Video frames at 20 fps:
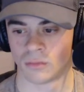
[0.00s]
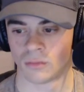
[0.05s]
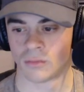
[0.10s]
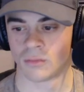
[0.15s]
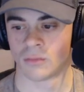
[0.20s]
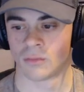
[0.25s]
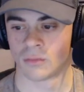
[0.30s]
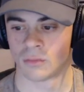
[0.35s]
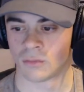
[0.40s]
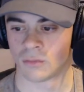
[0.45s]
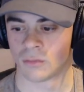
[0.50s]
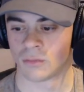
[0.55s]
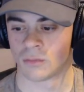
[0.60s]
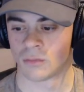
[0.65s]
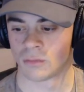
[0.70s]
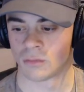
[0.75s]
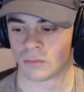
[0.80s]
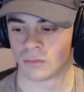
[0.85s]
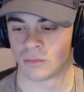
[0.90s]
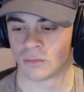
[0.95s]

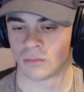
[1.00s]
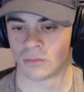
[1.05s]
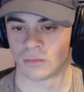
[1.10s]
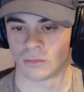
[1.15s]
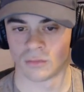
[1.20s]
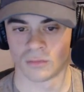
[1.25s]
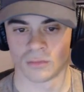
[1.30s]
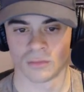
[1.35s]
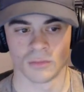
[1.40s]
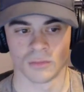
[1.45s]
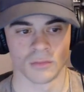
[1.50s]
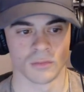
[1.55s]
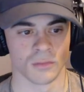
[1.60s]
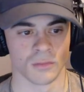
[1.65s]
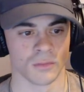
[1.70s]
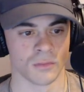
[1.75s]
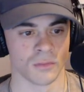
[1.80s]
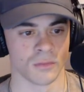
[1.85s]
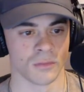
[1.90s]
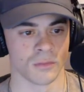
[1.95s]

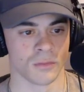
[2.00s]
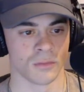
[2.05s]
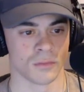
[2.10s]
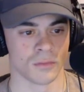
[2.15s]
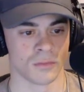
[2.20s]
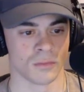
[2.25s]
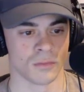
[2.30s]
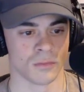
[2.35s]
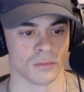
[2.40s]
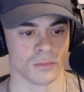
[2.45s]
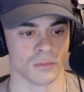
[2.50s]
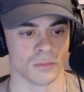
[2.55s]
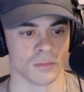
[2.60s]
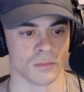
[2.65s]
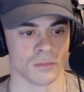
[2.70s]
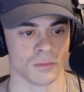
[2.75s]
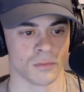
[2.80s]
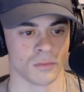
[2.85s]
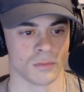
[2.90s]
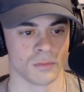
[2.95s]

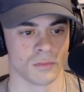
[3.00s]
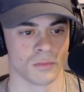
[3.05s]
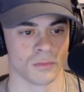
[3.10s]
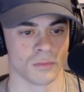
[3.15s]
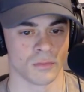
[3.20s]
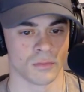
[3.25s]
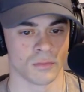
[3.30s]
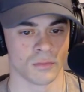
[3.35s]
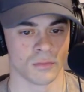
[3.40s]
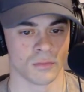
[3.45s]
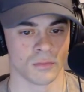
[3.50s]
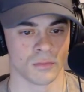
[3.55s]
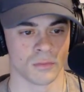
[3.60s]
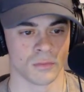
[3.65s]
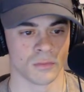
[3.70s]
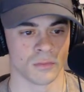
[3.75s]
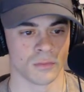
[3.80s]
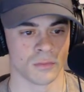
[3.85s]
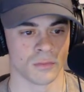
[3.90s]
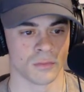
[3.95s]

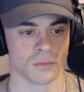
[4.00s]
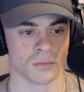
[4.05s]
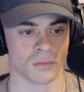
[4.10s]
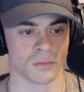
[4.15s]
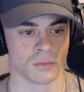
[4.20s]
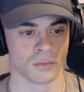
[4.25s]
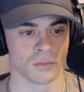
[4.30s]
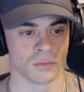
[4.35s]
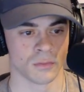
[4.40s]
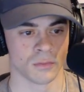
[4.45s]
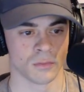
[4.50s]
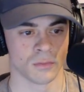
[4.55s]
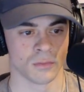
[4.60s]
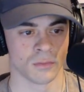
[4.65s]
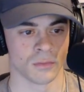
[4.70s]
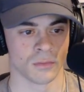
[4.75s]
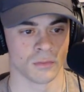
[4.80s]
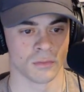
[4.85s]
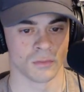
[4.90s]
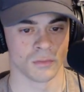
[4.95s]

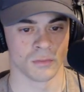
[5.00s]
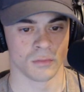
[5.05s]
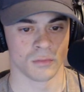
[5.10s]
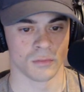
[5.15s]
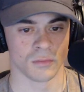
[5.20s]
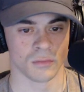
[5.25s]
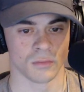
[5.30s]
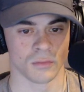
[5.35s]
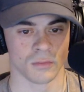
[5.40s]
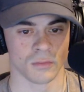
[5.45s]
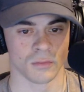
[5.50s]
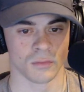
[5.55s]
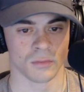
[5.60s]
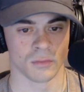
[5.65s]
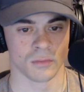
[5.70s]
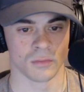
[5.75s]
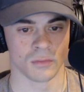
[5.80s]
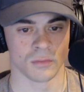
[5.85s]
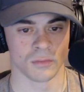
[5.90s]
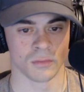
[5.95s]

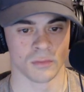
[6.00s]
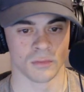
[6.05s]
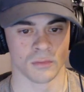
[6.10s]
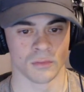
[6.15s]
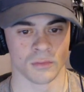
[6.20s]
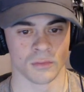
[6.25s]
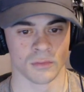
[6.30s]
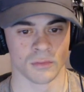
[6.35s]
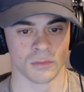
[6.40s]
This person isn't speaking.